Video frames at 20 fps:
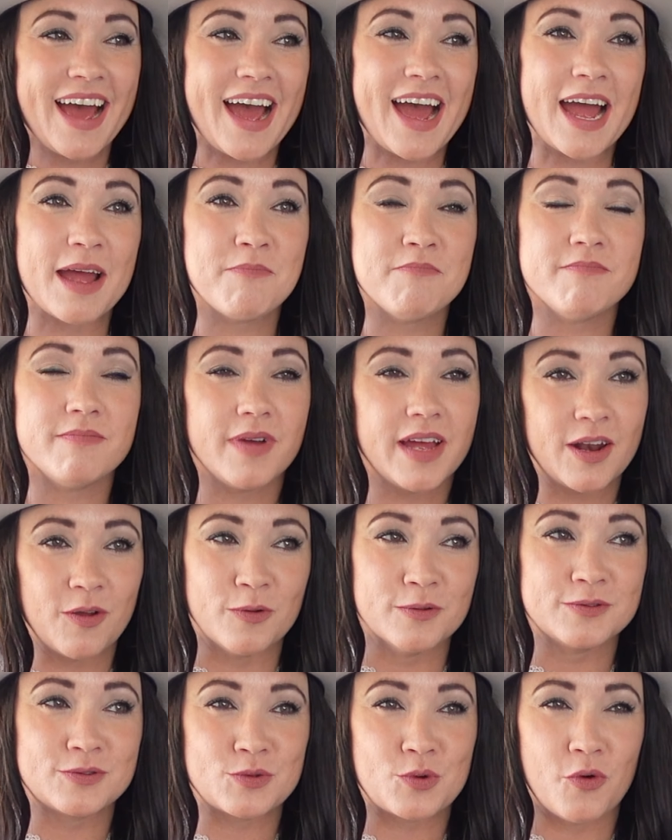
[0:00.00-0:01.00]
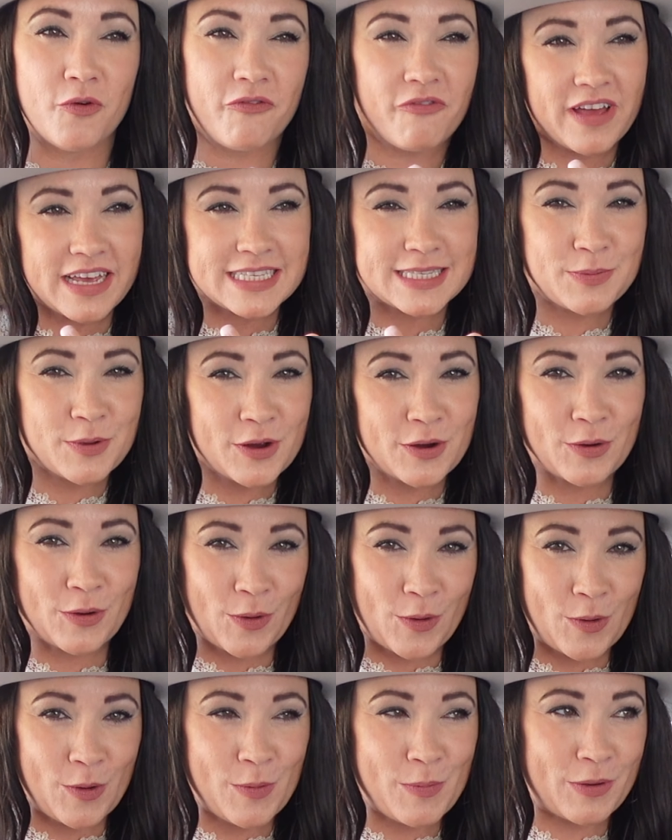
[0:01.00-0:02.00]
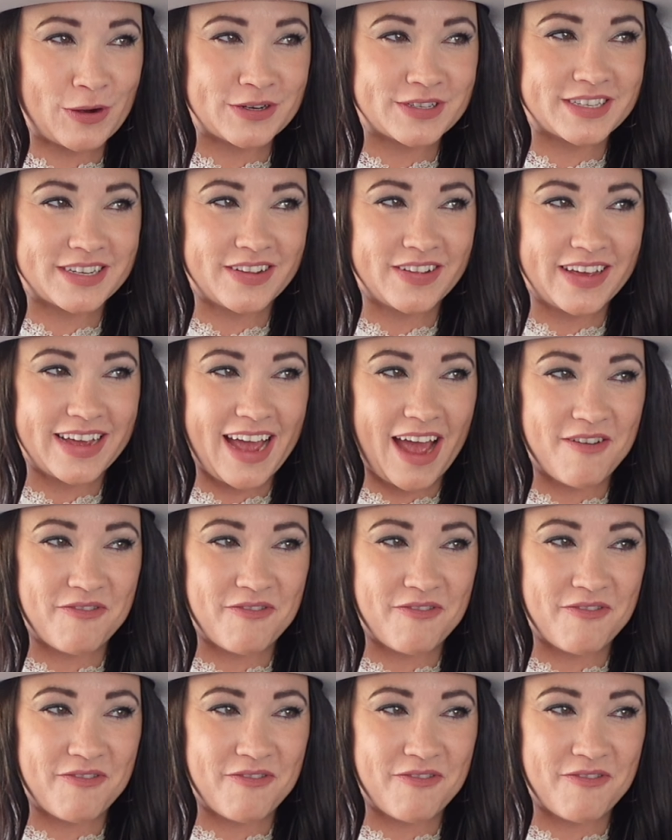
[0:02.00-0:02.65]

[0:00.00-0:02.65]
I'm an old school Facebook girl personally.